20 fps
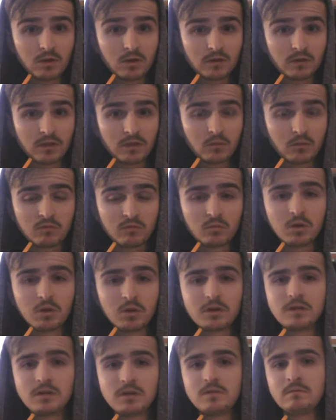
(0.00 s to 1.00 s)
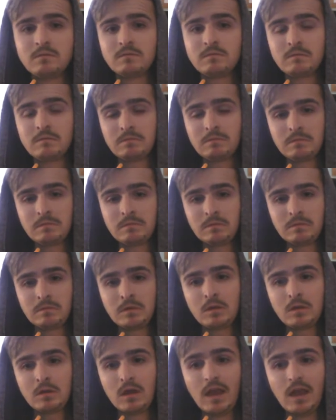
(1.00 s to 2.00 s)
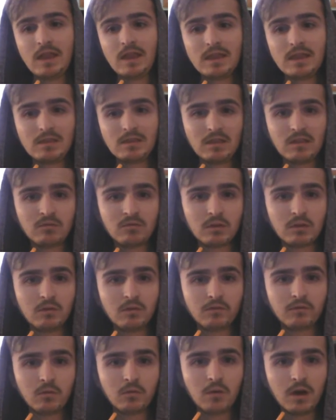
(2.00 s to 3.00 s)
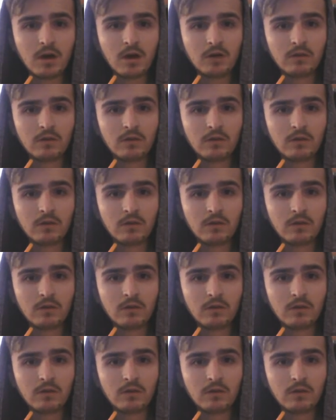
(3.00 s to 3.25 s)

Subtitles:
And this went on for a while. And of course, you know,